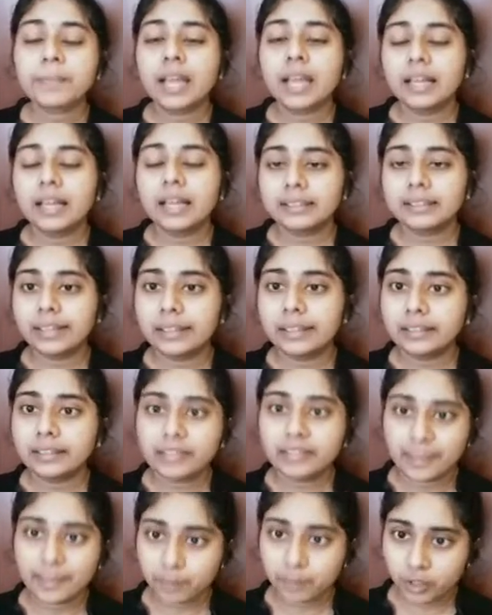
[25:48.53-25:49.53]
then
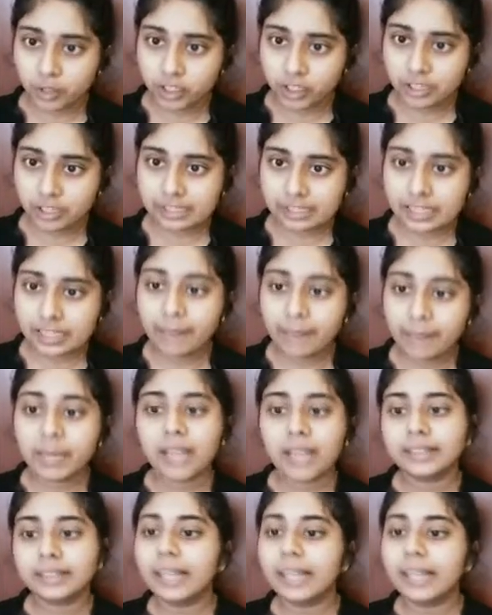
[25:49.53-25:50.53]
deposit receipt,
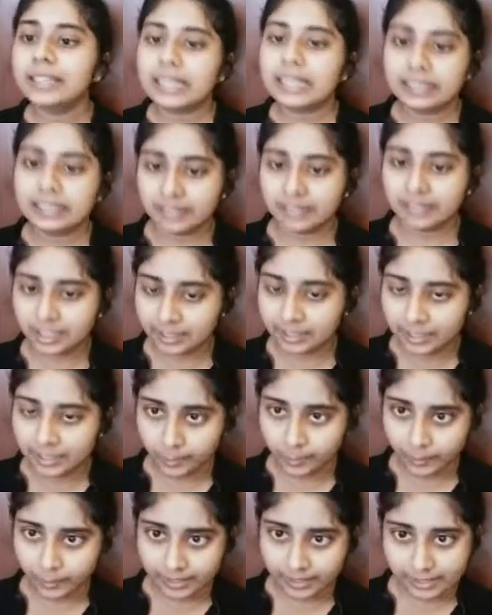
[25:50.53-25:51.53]
then international
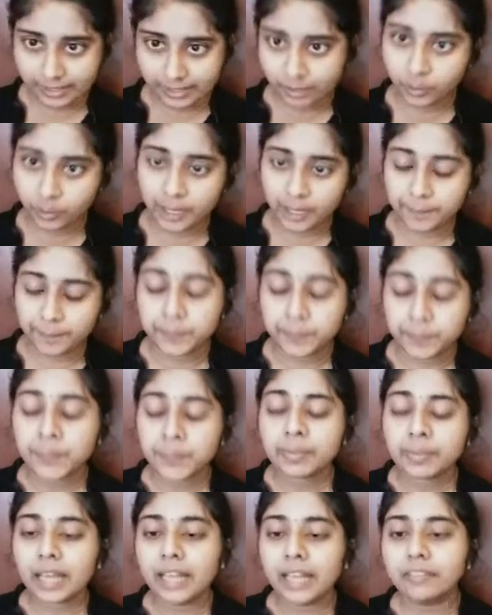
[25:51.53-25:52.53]
equities. Okay,
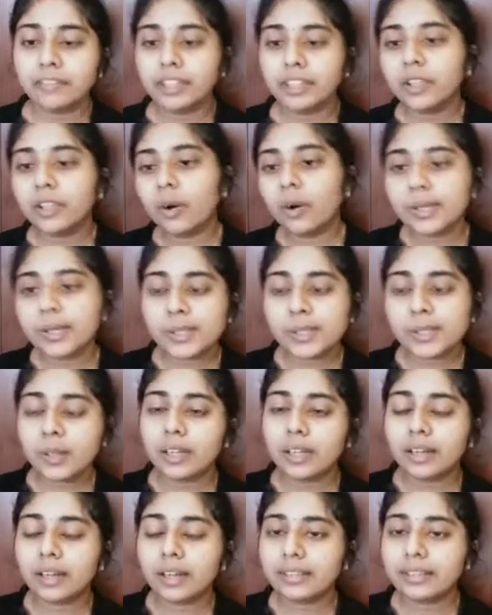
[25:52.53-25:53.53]
and we also
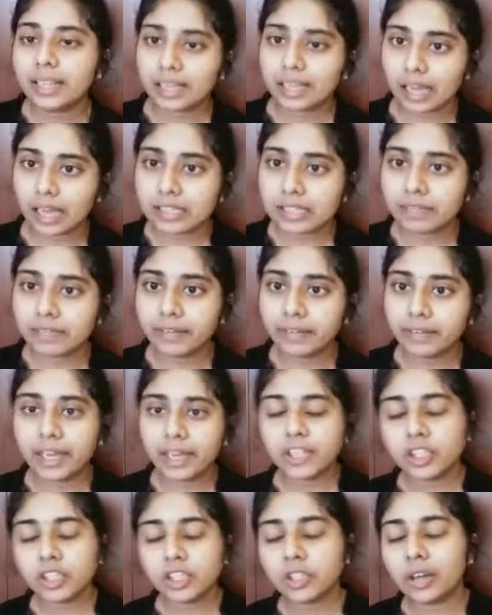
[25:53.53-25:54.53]
learned the
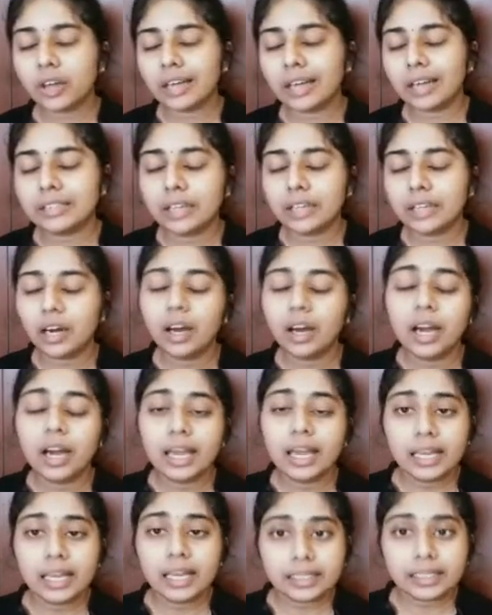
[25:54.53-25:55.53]
classification under
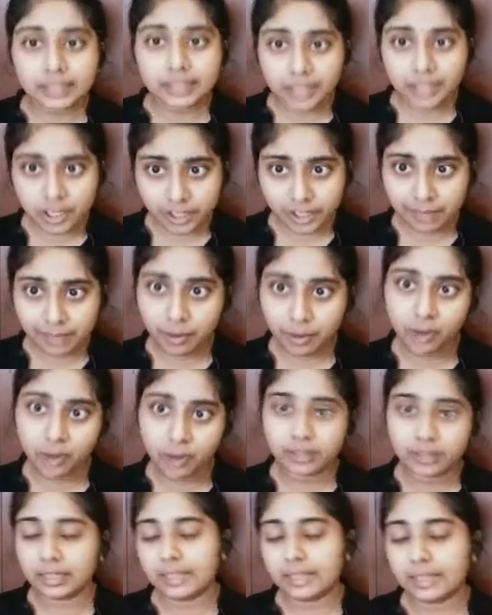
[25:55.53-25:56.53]
international bond,
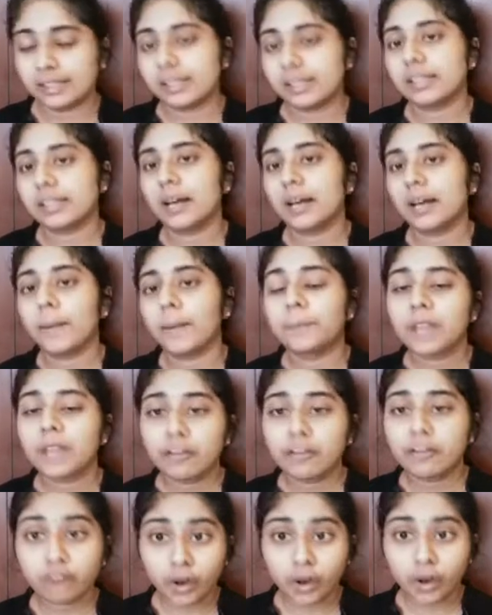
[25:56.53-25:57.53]
that is
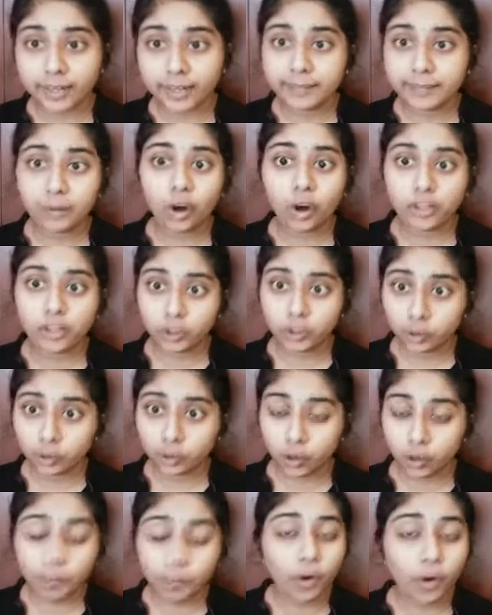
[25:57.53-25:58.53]
foreign bond, euro
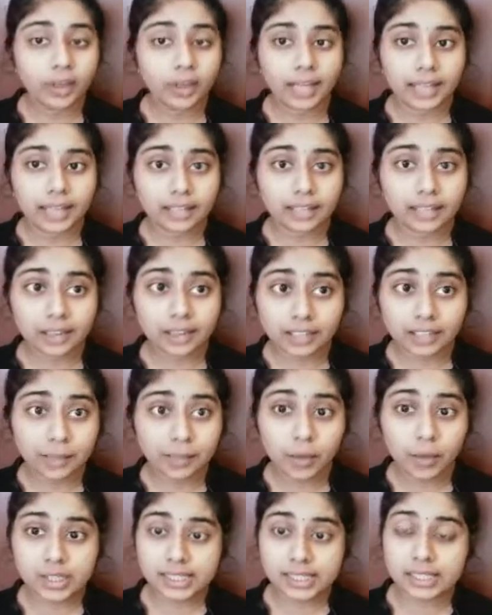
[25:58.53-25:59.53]
bond, and other bonds
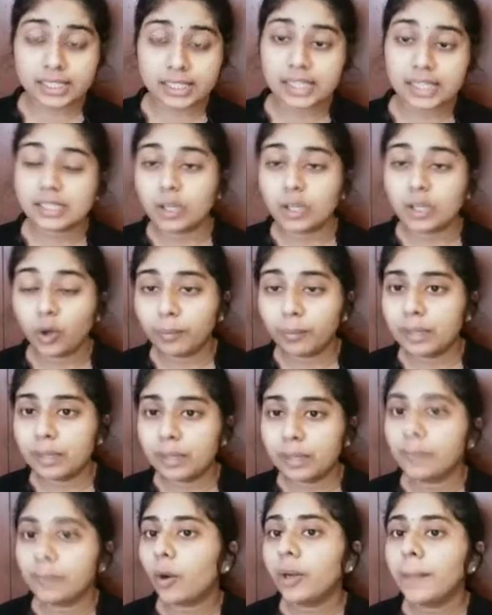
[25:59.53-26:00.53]
such as global
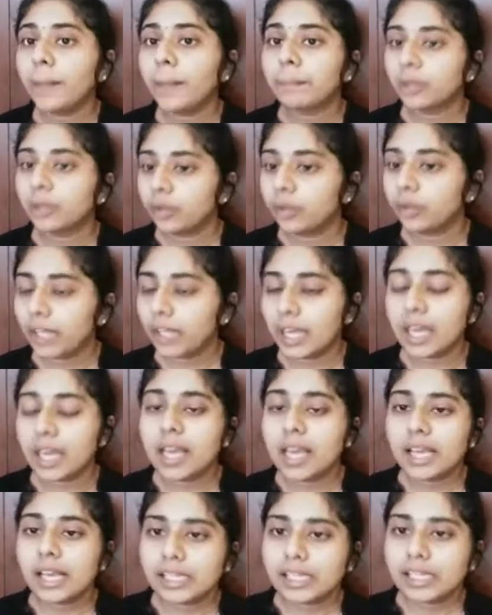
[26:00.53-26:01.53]
bond. Okay,
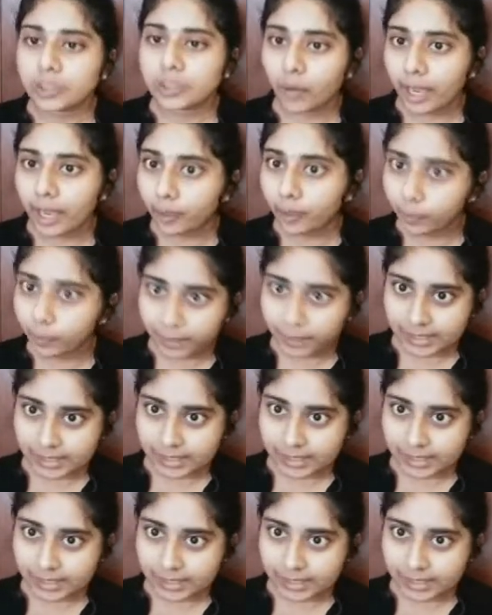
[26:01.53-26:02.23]
so I hope it's